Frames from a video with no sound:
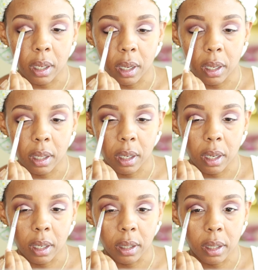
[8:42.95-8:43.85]
other
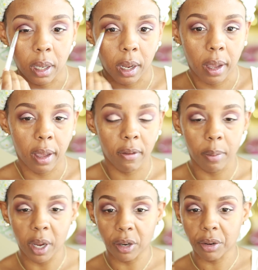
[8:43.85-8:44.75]
colors that I have in
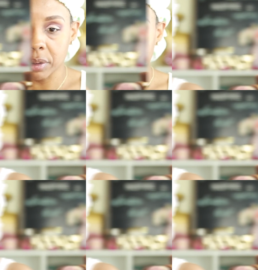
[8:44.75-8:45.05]
my crease,